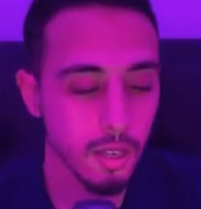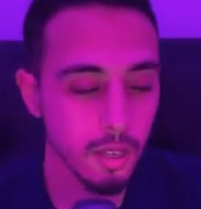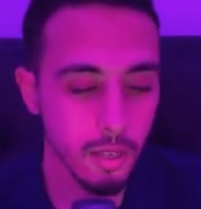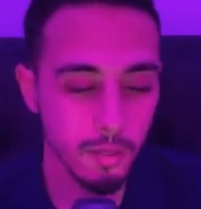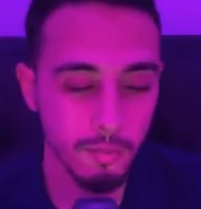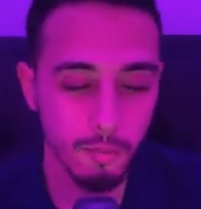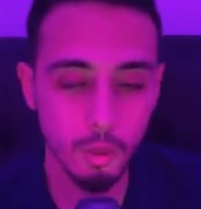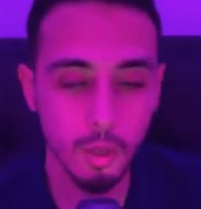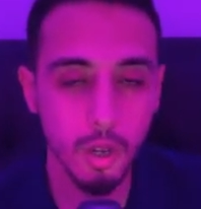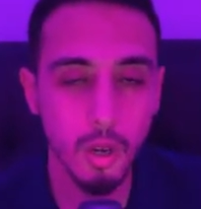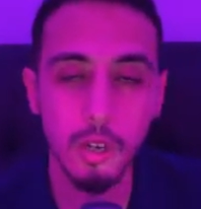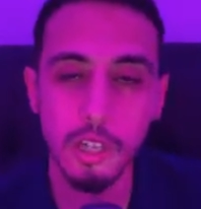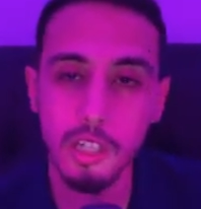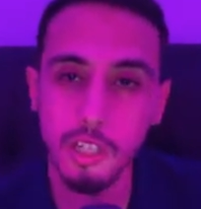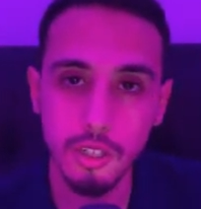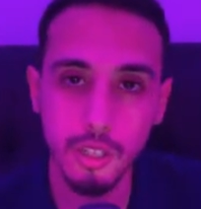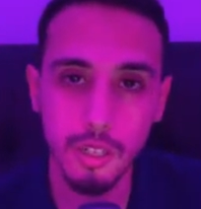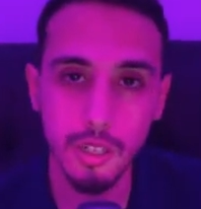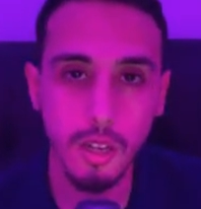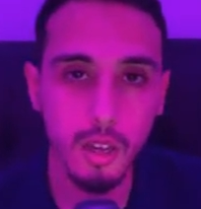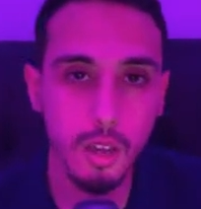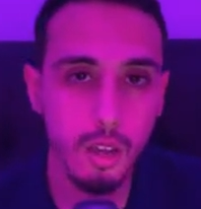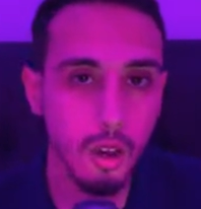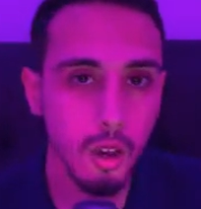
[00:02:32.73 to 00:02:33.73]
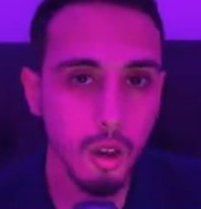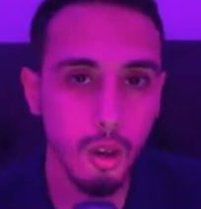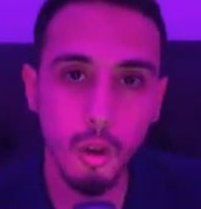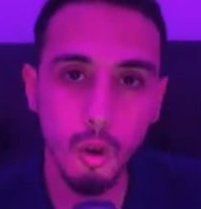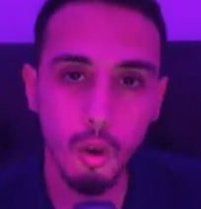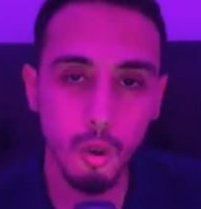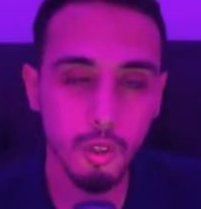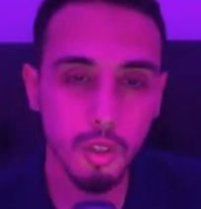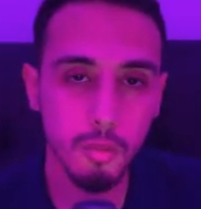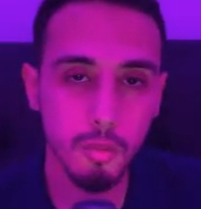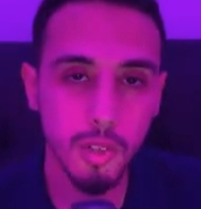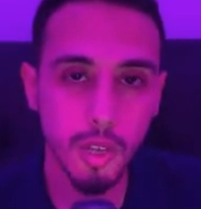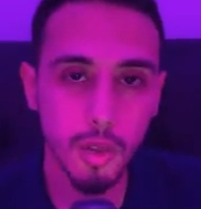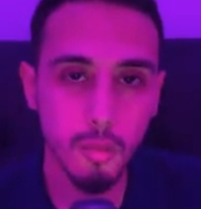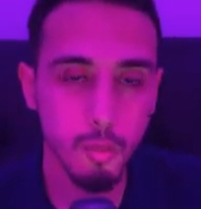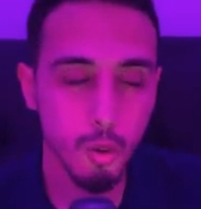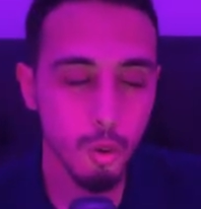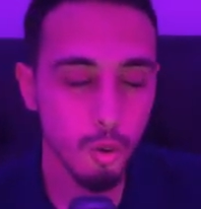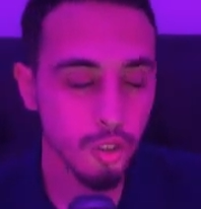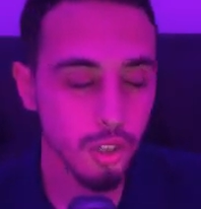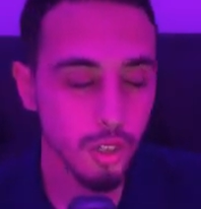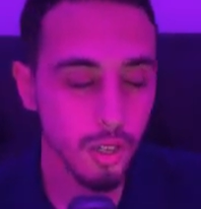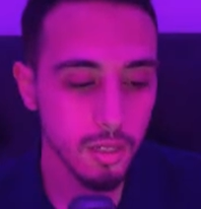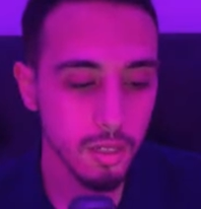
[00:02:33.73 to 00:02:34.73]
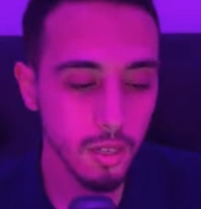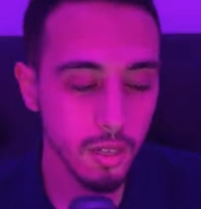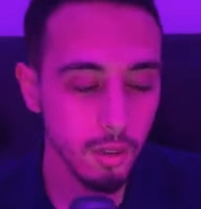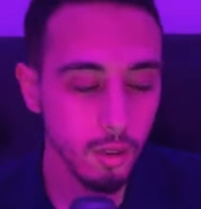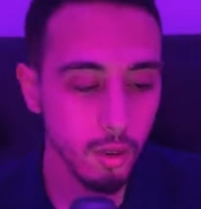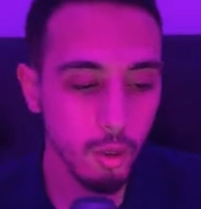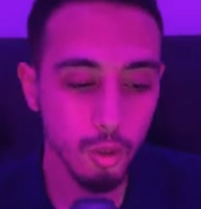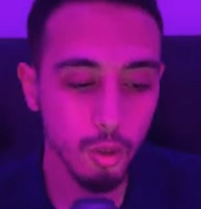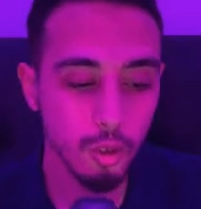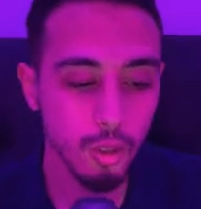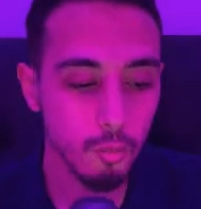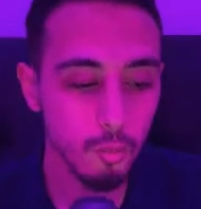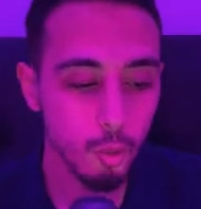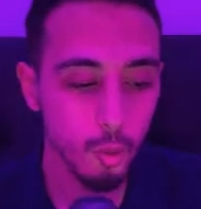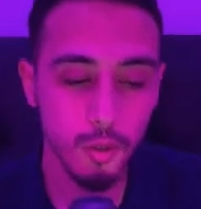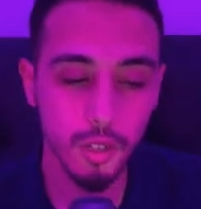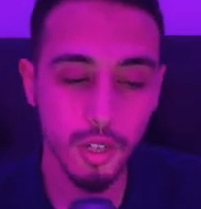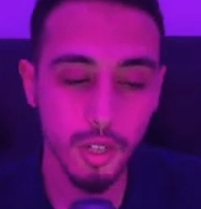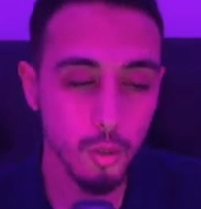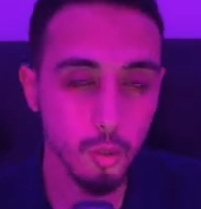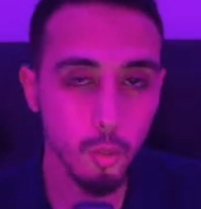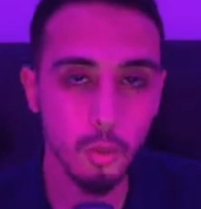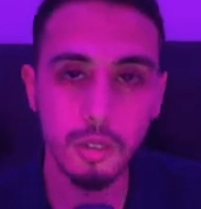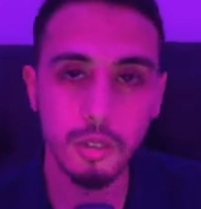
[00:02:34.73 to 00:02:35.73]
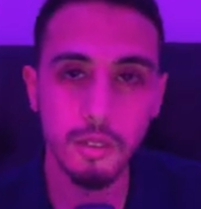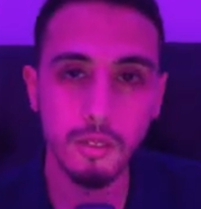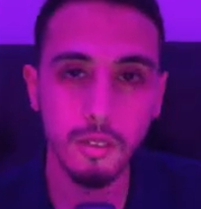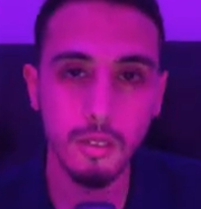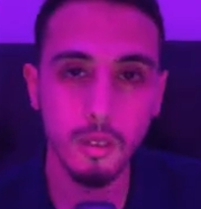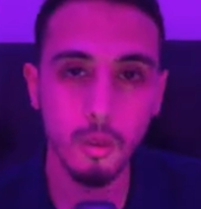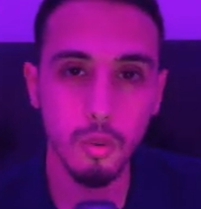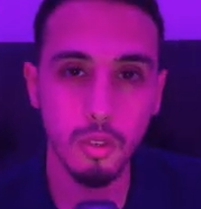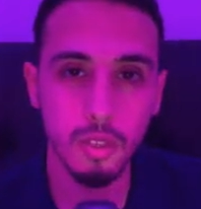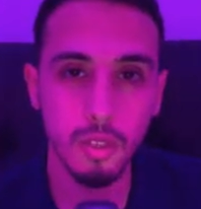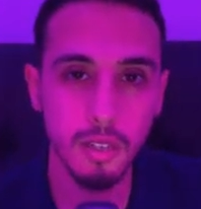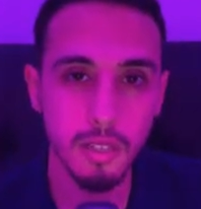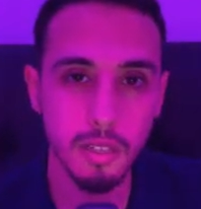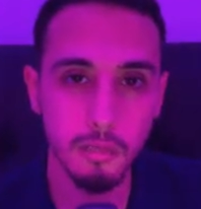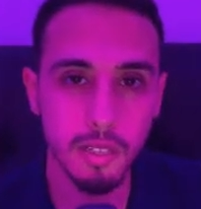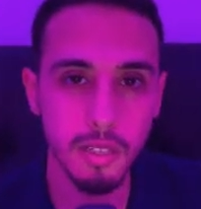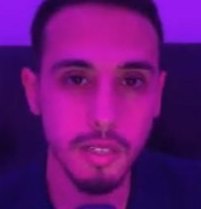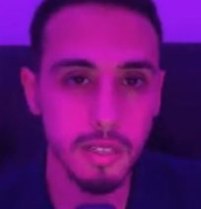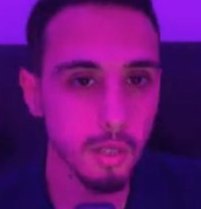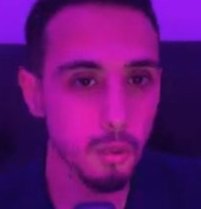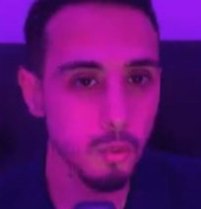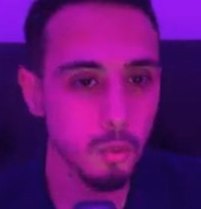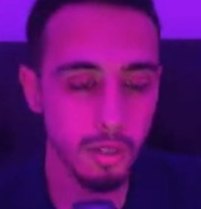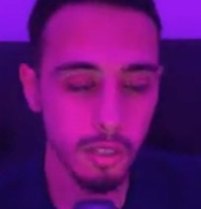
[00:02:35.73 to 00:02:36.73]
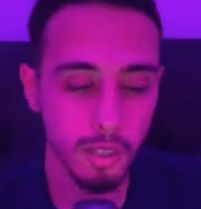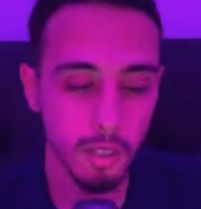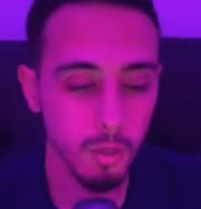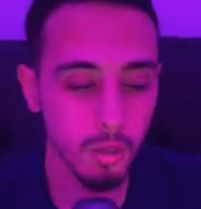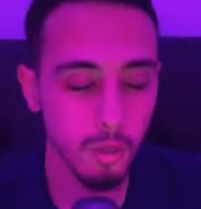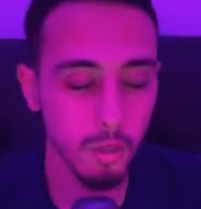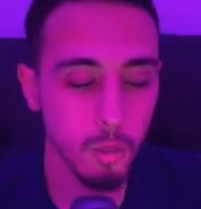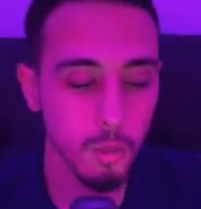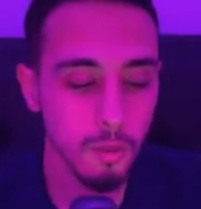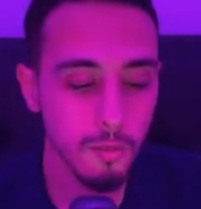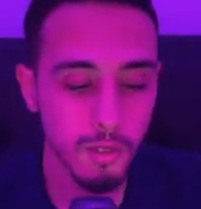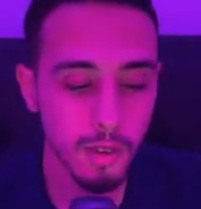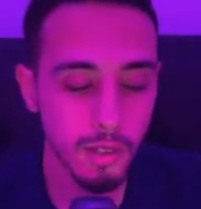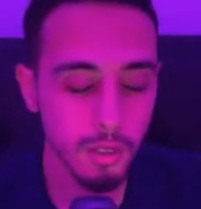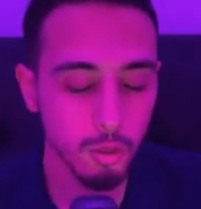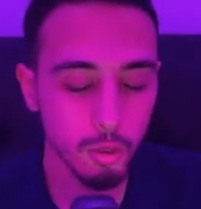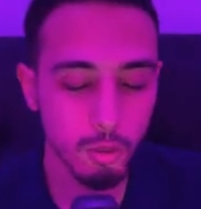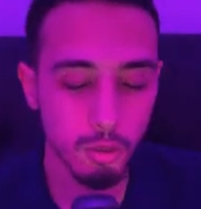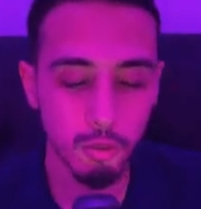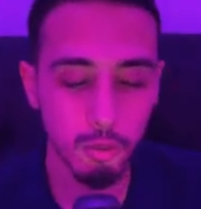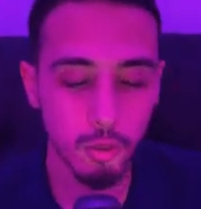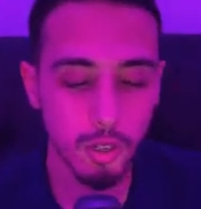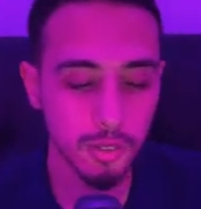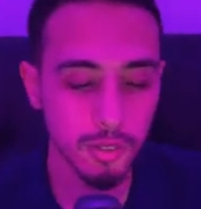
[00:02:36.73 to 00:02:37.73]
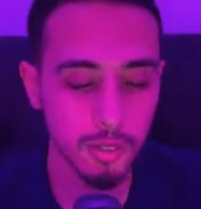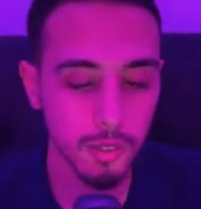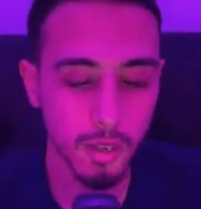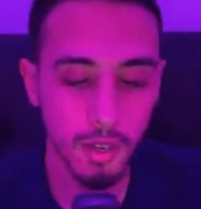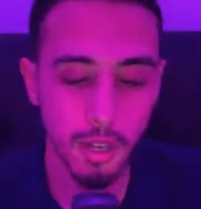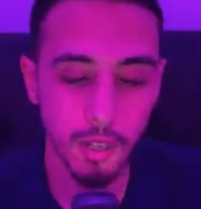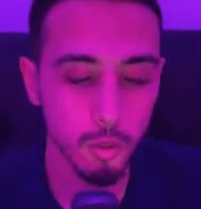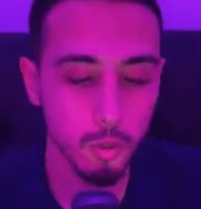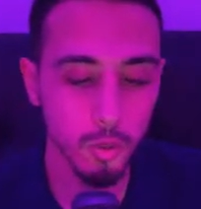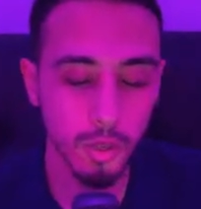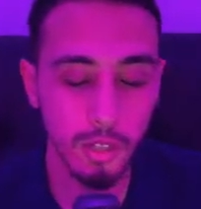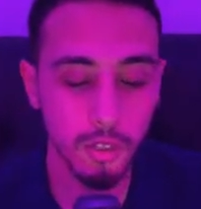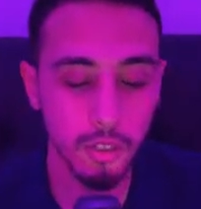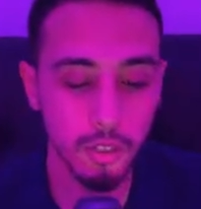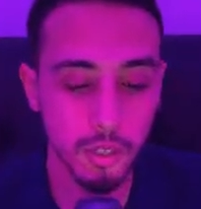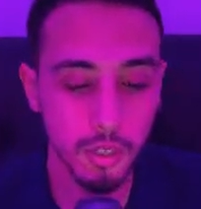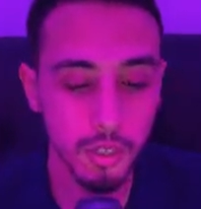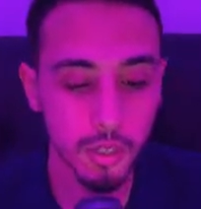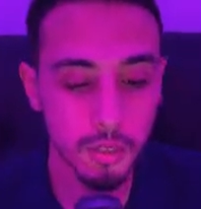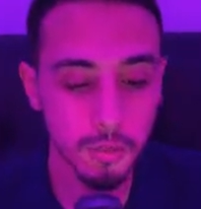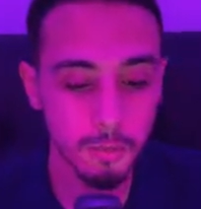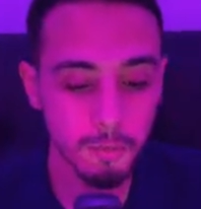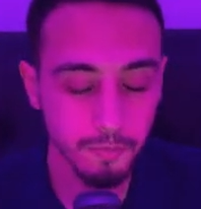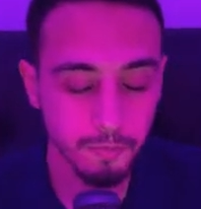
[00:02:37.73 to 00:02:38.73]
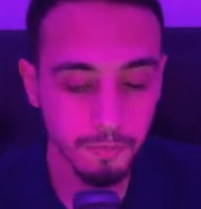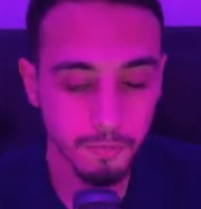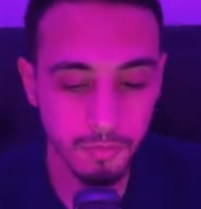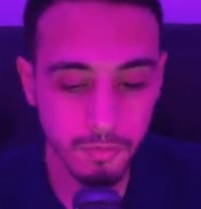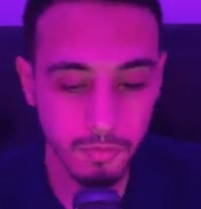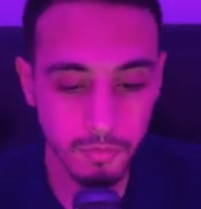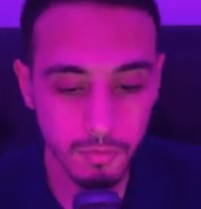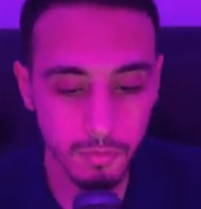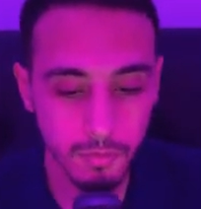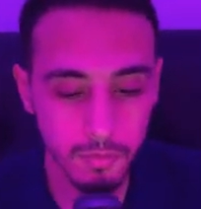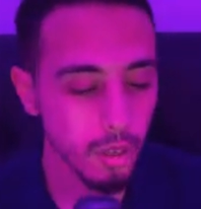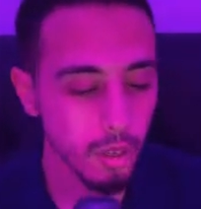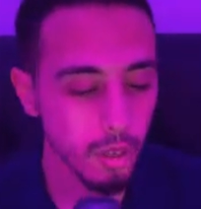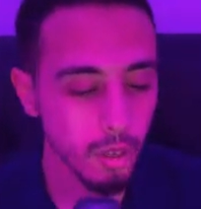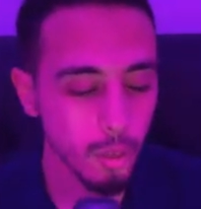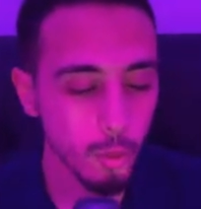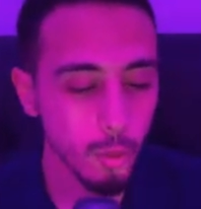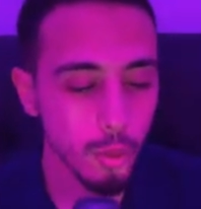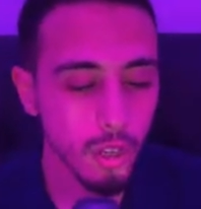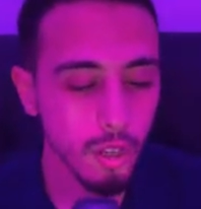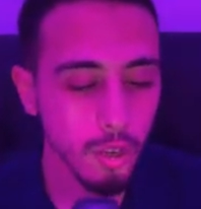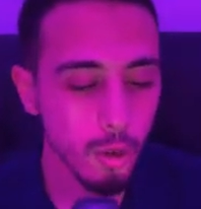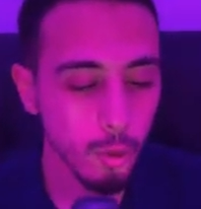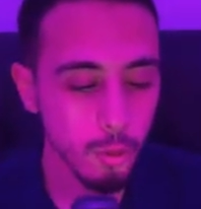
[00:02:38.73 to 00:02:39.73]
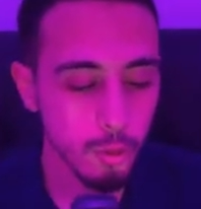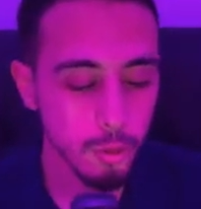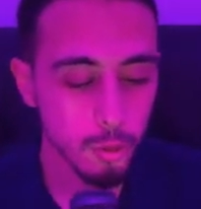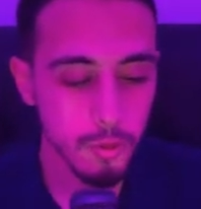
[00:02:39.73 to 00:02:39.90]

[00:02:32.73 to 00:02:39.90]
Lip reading: If you go and check all the big projects and all the projects with credibility, you will find the contract there and you can check it. You can also